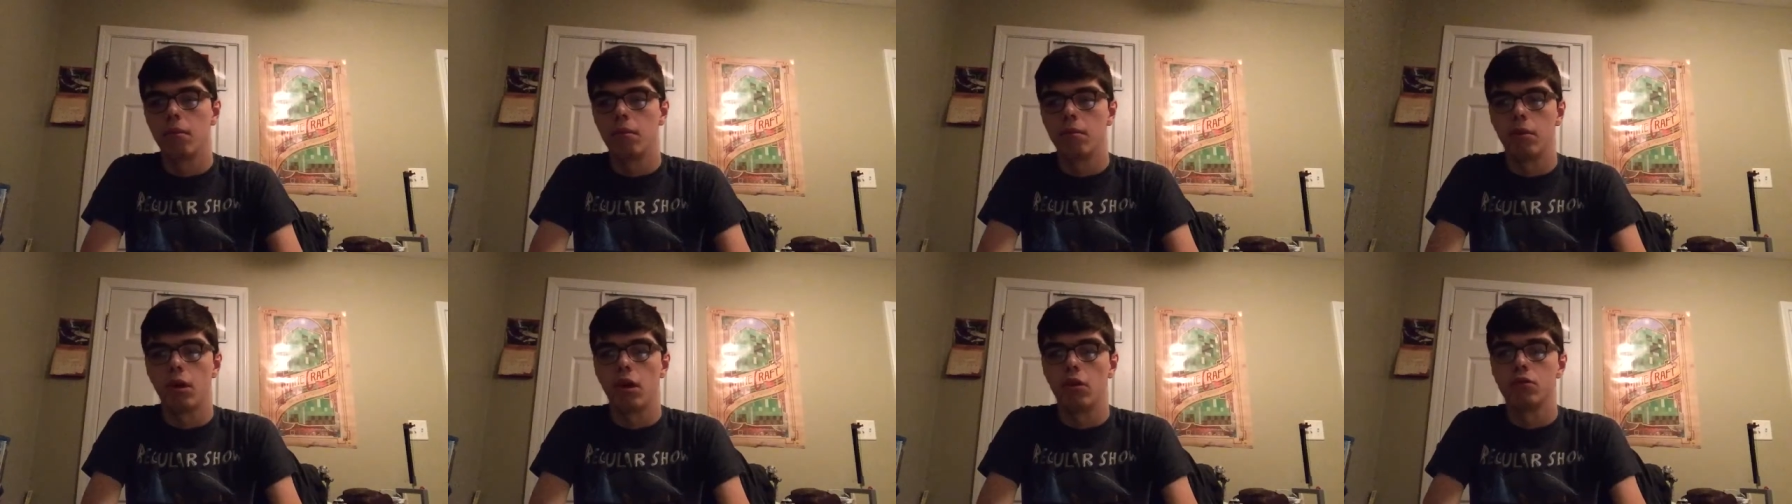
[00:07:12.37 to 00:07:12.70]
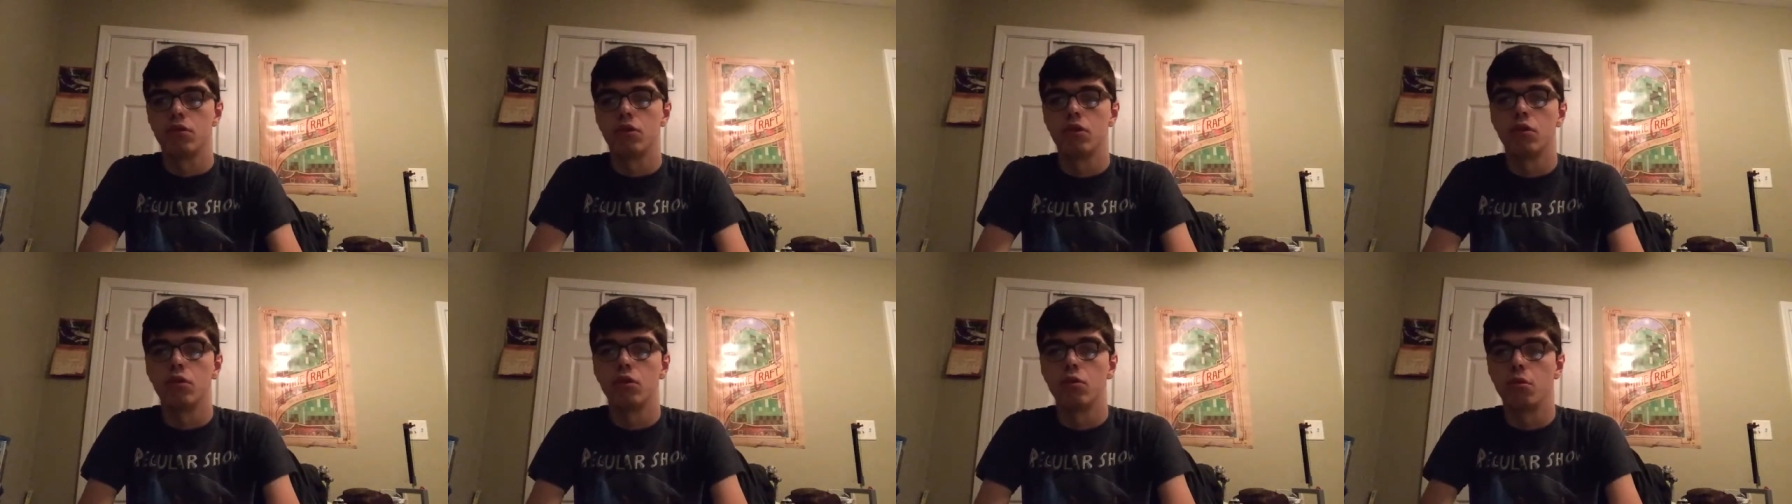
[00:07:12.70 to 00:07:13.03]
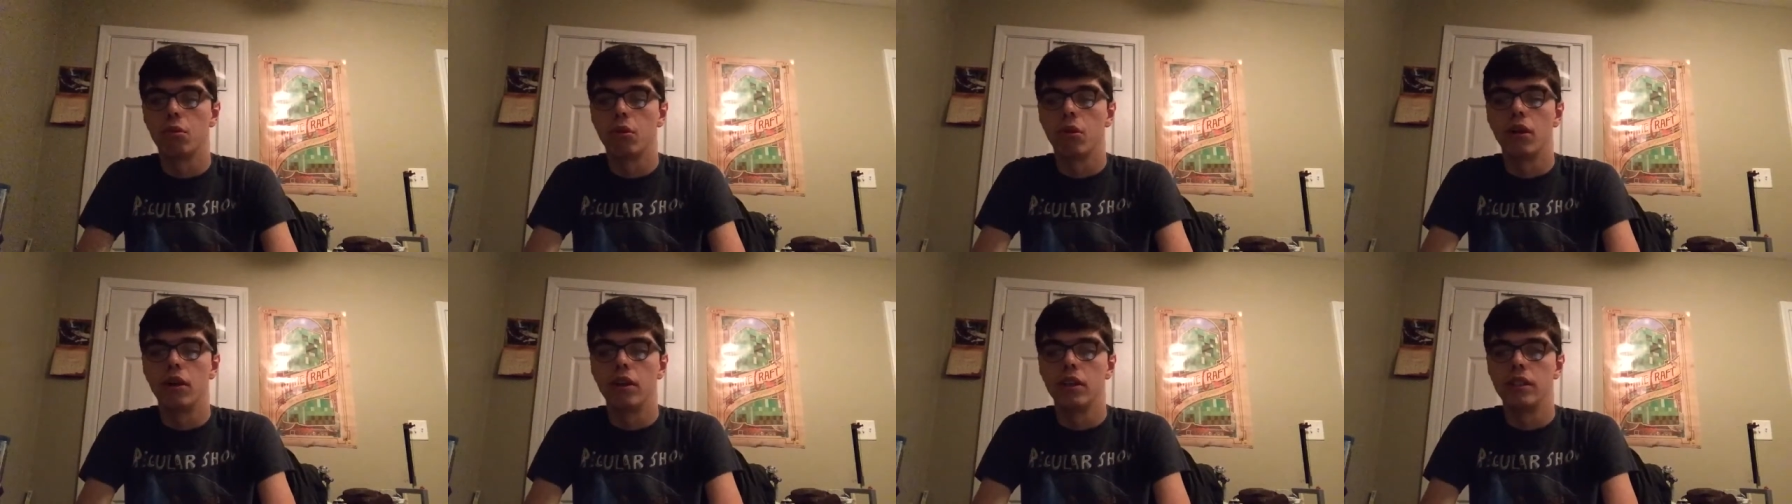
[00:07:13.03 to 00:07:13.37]
Balto
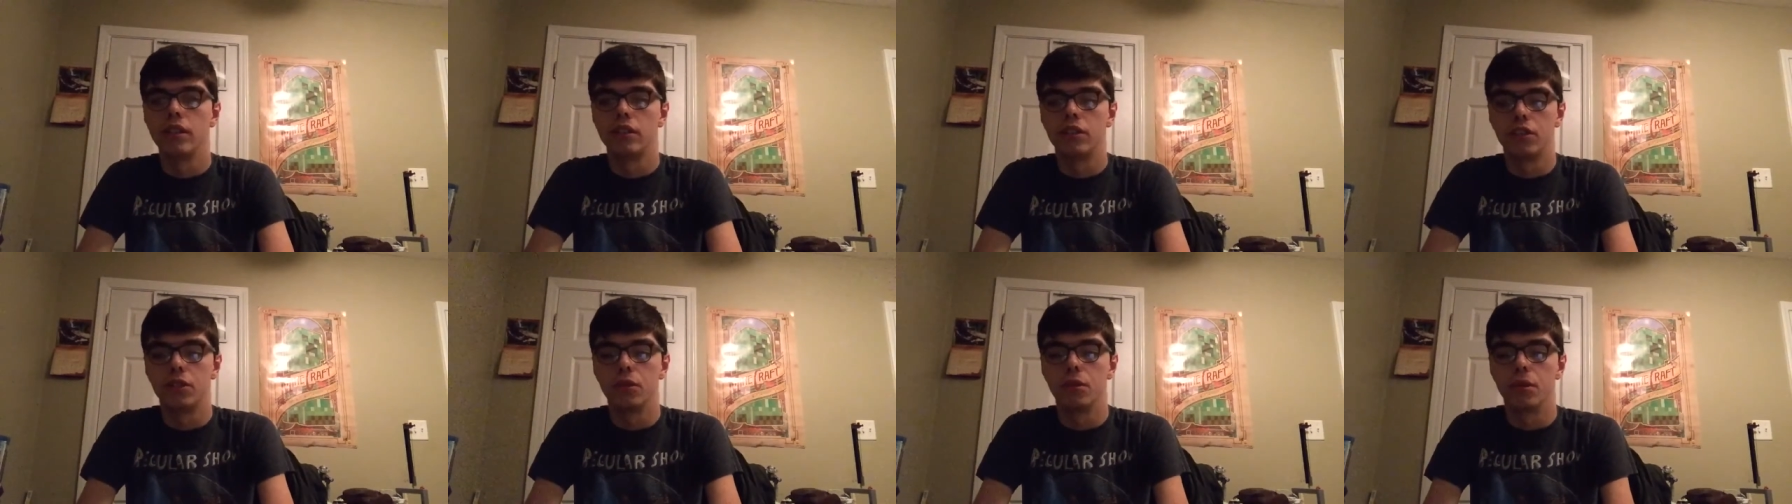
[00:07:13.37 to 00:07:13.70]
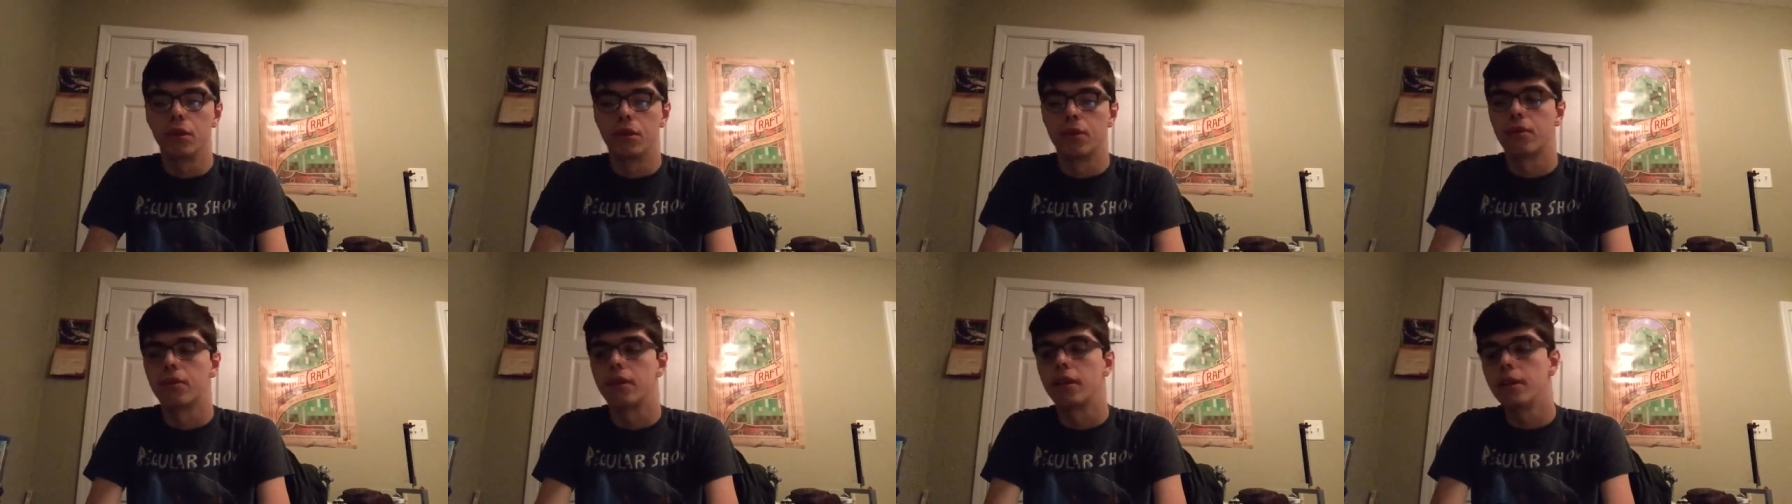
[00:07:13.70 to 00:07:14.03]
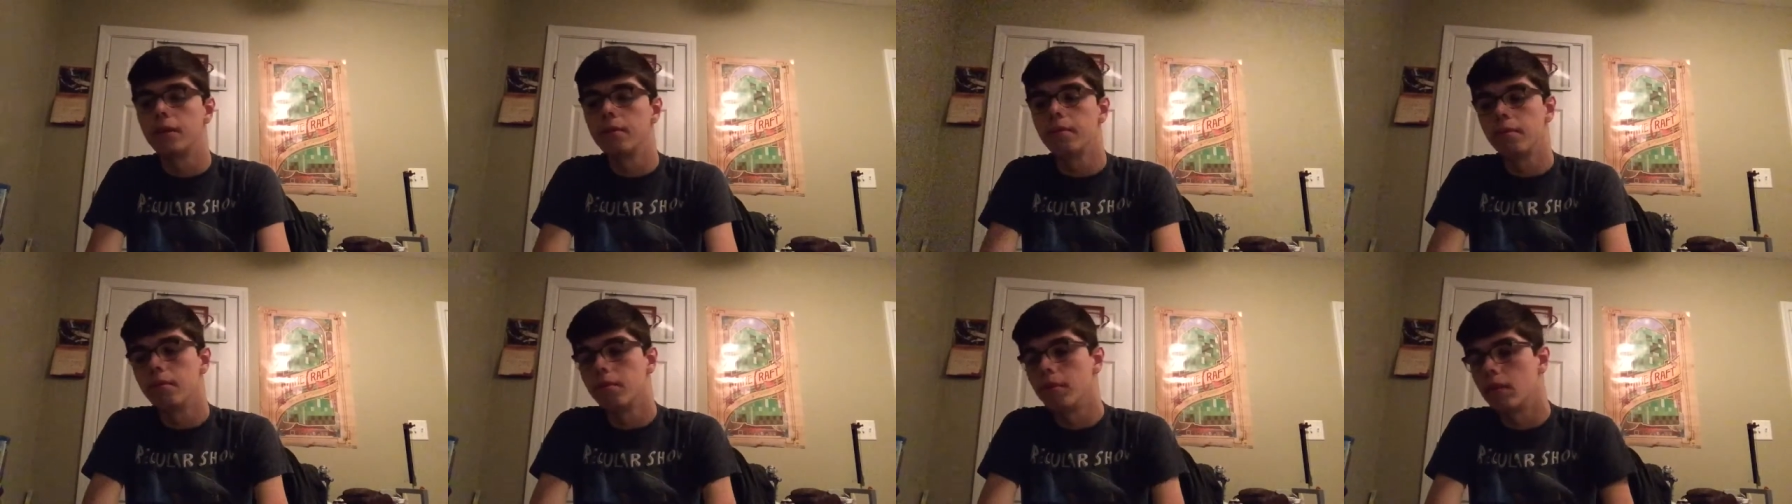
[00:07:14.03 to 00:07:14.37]
1, 2, and
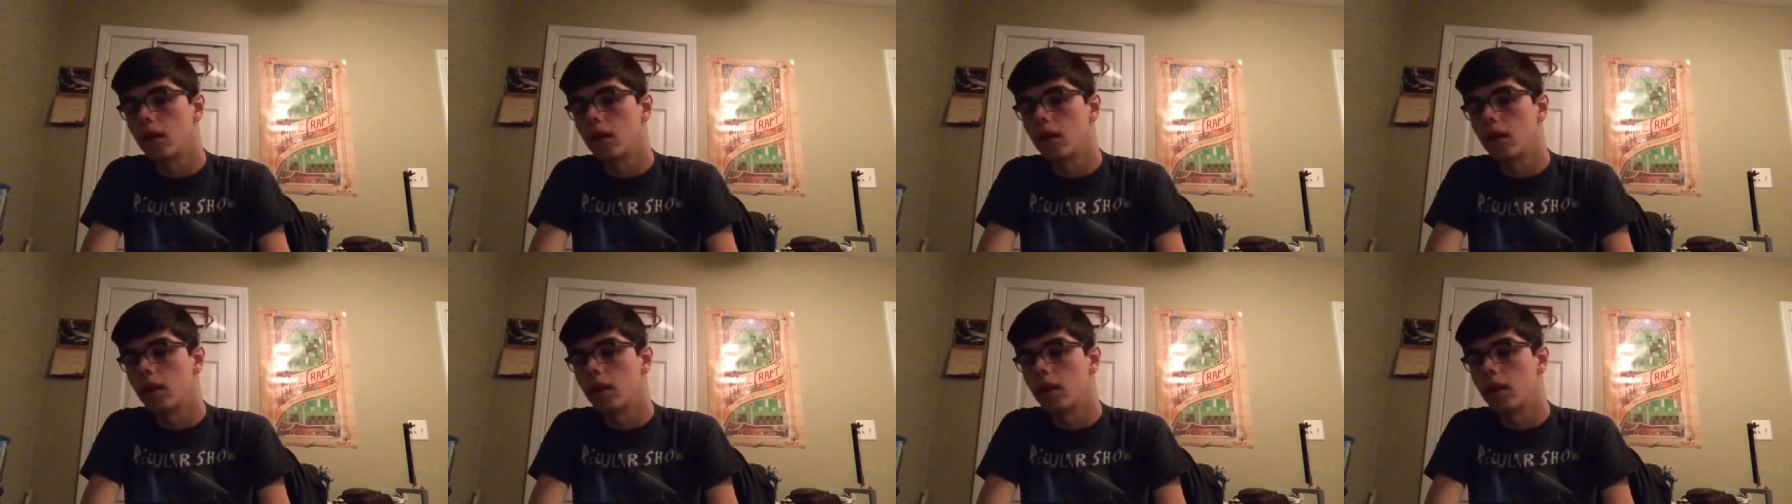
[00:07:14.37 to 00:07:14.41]
3